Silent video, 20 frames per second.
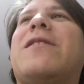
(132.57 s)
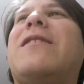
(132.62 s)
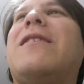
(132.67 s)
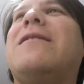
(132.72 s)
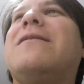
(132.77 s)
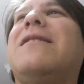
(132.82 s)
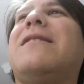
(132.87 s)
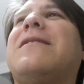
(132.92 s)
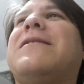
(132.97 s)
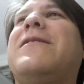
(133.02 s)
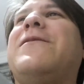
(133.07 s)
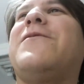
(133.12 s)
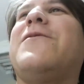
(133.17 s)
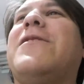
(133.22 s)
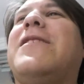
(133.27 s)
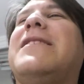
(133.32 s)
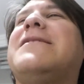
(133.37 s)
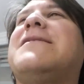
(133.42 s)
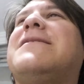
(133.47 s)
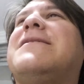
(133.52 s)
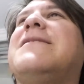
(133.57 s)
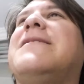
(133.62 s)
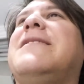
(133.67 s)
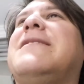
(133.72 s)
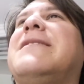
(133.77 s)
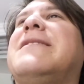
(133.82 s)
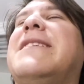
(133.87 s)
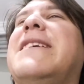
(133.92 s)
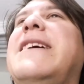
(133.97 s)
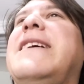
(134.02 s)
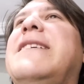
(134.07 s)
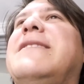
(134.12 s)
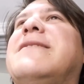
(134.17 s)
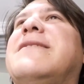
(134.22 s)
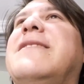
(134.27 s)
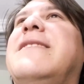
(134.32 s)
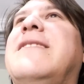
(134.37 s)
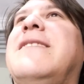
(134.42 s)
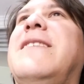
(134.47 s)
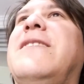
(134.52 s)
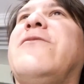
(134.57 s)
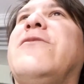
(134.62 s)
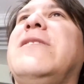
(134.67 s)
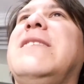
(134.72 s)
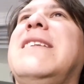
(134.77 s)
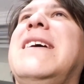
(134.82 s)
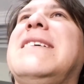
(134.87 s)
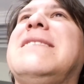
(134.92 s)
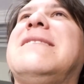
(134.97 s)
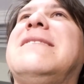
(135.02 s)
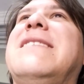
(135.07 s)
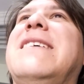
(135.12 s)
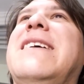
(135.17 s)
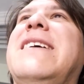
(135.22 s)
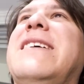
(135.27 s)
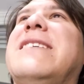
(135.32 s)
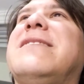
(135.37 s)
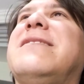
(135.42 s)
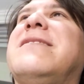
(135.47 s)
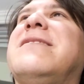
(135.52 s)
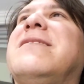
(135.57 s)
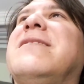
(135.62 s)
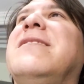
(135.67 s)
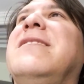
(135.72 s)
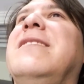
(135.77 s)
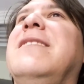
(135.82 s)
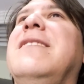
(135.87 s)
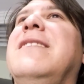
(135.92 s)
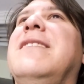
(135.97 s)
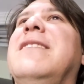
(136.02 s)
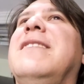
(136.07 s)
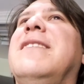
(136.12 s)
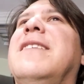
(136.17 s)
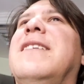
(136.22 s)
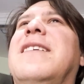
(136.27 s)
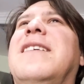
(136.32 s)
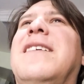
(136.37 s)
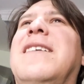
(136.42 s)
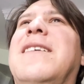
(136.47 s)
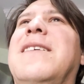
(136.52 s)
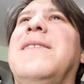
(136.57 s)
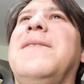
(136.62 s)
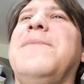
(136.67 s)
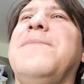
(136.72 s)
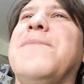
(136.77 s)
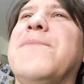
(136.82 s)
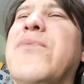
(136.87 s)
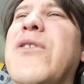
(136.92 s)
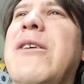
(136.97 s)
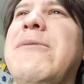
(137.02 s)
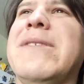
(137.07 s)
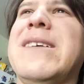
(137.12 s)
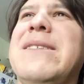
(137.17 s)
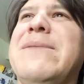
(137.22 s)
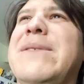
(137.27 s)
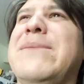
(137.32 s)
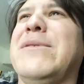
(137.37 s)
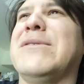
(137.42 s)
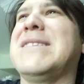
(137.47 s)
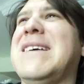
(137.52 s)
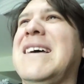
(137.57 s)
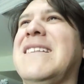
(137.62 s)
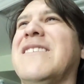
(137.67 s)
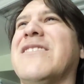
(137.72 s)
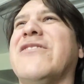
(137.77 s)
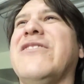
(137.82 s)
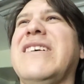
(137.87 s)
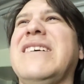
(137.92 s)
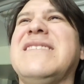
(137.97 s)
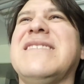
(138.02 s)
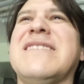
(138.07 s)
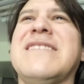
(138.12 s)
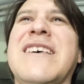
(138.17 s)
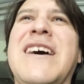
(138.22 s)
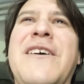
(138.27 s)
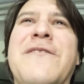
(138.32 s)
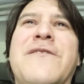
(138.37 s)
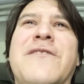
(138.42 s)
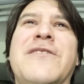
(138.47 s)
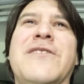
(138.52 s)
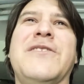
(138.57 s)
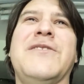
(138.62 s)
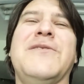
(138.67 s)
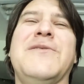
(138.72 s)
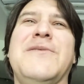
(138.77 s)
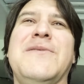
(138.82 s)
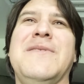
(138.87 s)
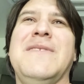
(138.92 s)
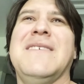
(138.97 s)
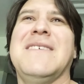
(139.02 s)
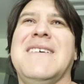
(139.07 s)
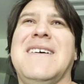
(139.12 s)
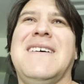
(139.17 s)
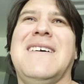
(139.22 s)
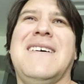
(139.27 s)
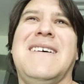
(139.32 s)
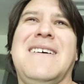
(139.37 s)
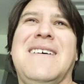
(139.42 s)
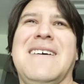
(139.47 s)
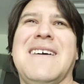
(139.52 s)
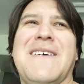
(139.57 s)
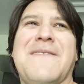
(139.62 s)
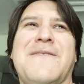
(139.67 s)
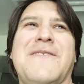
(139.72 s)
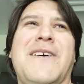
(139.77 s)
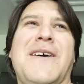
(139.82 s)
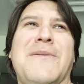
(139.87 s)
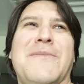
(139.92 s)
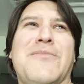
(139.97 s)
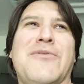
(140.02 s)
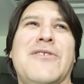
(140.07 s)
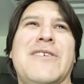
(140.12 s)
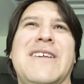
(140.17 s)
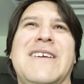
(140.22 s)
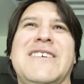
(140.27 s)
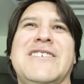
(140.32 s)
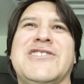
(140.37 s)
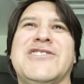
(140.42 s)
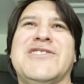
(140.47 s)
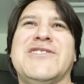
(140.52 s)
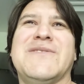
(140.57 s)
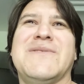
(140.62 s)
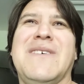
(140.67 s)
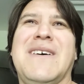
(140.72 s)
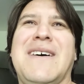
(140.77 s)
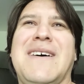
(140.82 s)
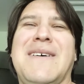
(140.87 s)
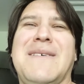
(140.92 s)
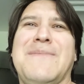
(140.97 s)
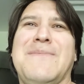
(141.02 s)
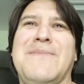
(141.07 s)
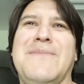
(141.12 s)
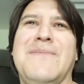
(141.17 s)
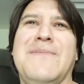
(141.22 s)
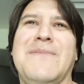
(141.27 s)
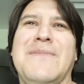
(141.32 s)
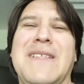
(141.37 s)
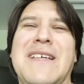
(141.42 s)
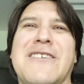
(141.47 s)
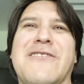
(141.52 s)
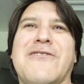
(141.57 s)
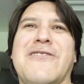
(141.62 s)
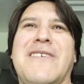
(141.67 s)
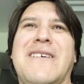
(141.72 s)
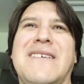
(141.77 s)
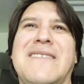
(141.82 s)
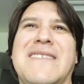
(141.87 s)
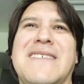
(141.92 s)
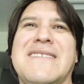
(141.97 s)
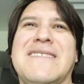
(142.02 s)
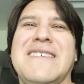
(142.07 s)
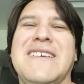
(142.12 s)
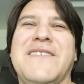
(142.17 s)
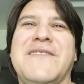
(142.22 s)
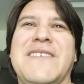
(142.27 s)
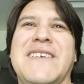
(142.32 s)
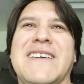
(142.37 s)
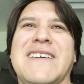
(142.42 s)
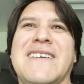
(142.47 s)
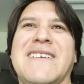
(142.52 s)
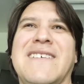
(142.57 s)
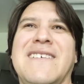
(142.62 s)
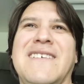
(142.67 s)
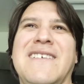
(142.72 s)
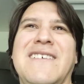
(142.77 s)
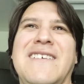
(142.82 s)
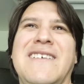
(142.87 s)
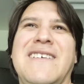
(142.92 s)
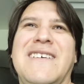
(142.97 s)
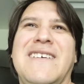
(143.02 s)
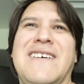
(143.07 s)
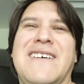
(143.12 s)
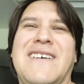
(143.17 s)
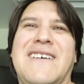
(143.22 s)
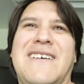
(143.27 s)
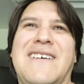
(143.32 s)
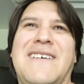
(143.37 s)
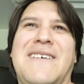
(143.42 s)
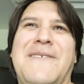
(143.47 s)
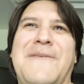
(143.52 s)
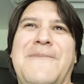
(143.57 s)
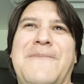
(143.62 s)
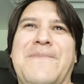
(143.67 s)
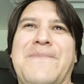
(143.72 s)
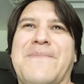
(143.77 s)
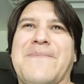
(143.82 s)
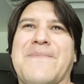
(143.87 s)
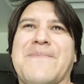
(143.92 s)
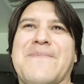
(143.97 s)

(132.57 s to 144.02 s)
on, luckily for us, uh, today is a really nice day. It's um, probably going to be about 10 degrees this afternoon, uh, if not pretty uh, later on this evening. Um,